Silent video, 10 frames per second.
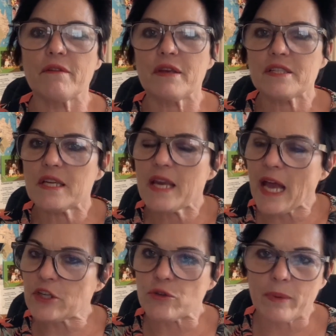There's a
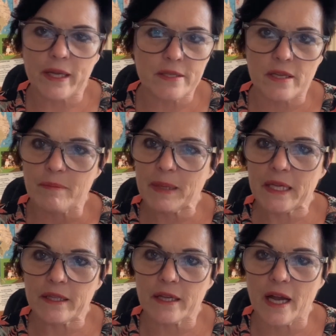natural balance happening
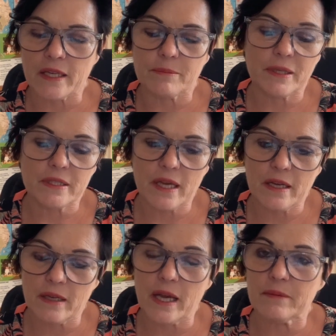in the gut, but
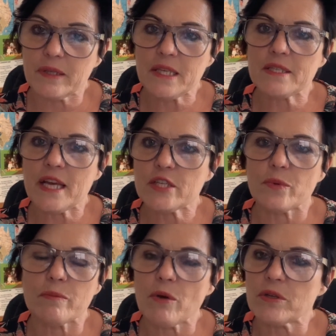these days
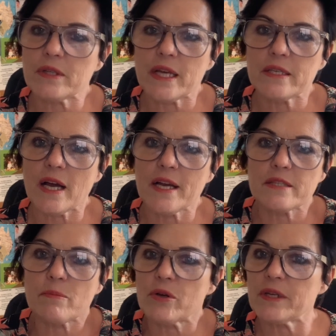with modern day
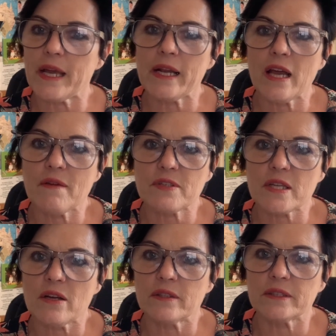diets, modern day
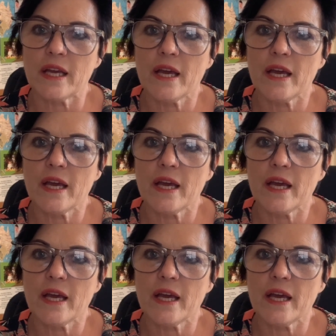lifestyles,